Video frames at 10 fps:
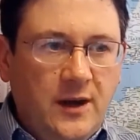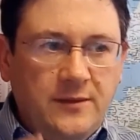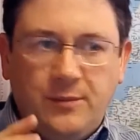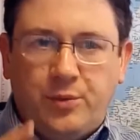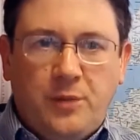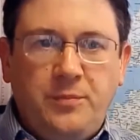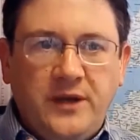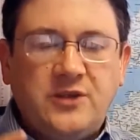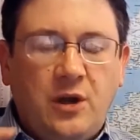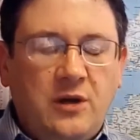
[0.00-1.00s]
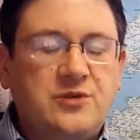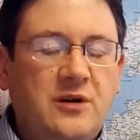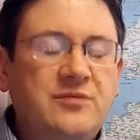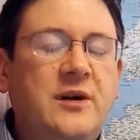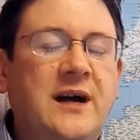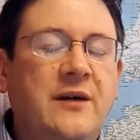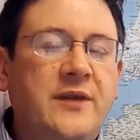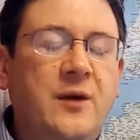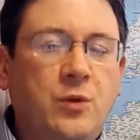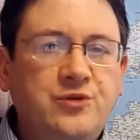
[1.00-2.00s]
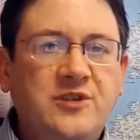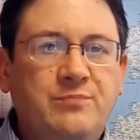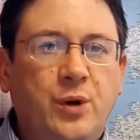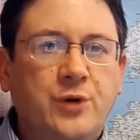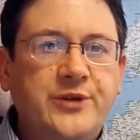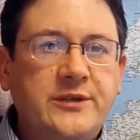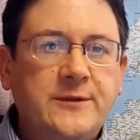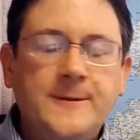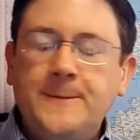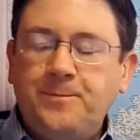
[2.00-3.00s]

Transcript: And the problem is, a lot of software out there, once you've bought it,